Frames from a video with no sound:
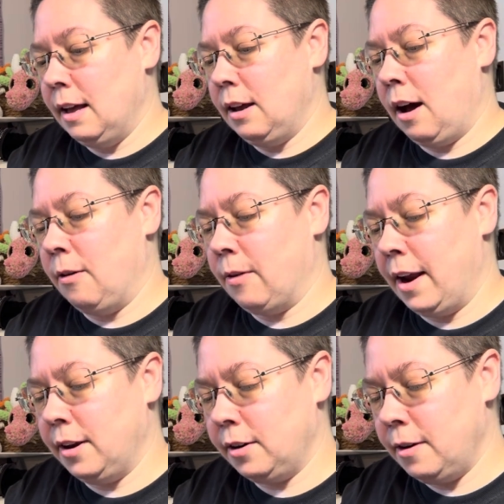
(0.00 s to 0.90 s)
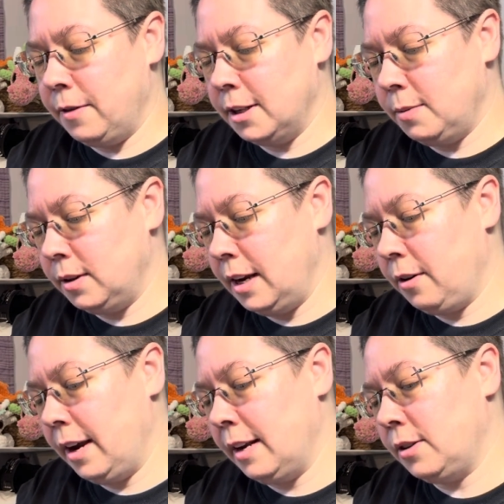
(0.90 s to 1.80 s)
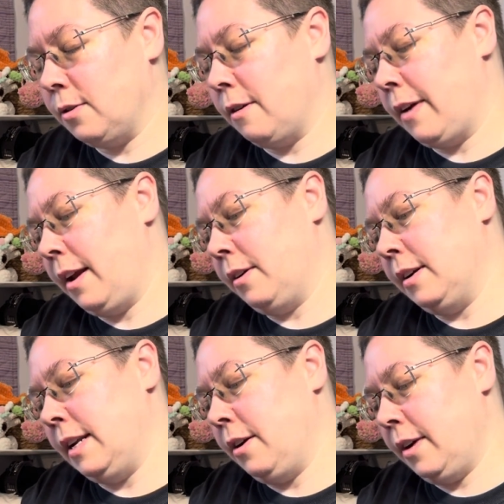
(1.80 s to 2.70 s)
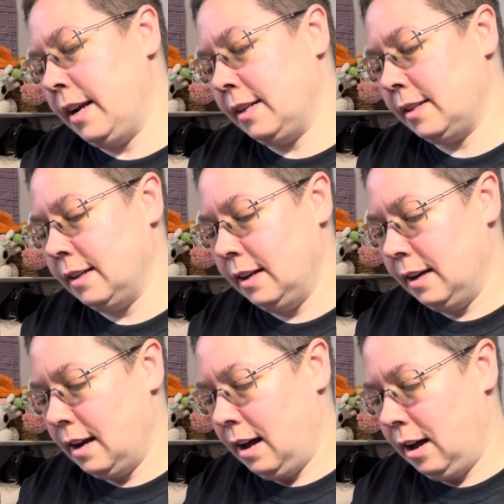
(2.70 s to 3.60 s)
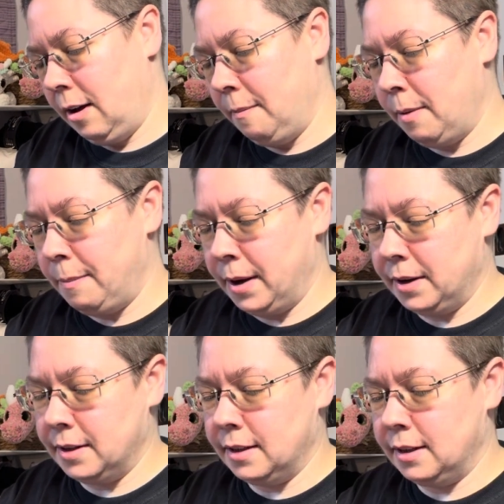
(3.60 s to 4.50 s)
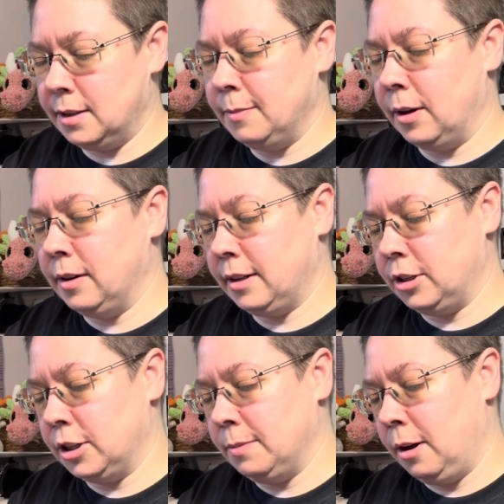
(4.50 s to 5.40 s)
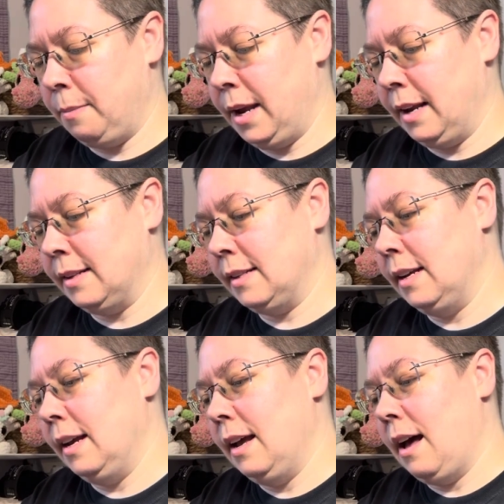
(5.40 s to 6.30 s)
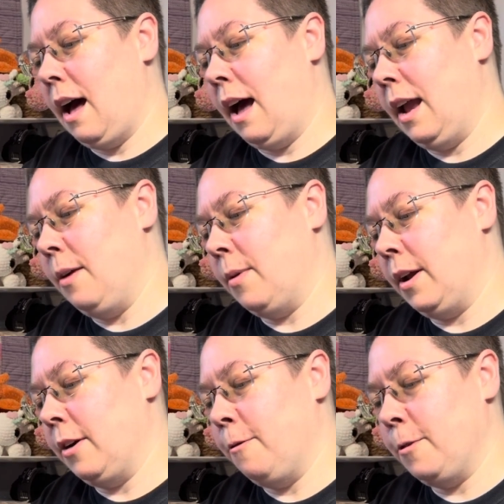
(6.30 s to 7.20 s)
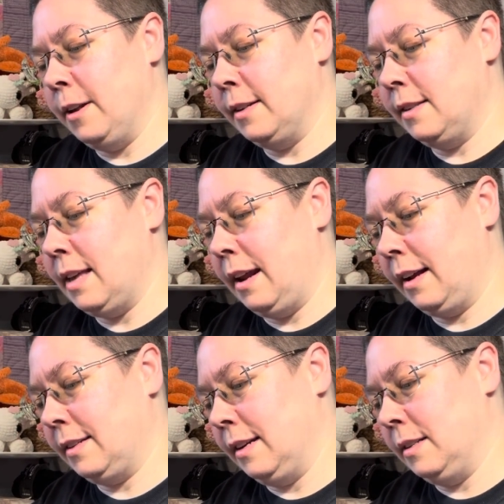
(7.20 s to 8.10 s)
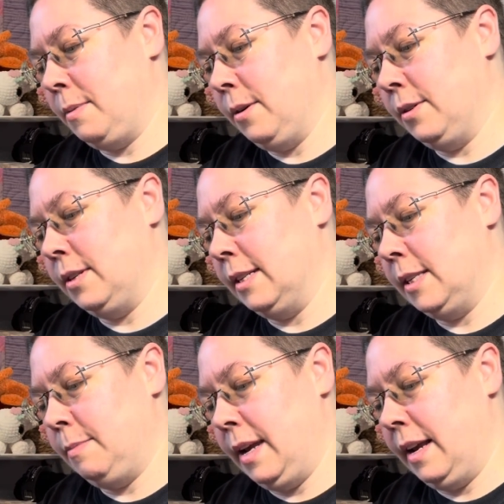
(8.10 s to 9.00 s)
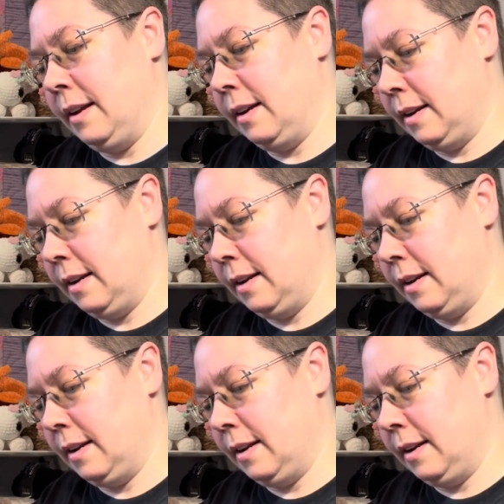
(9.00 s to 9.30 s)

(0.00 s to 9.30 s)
a regular invisible decrease or a regular decrease. But because this is such a small piece, I want to go for aesthetics as opposed to speed.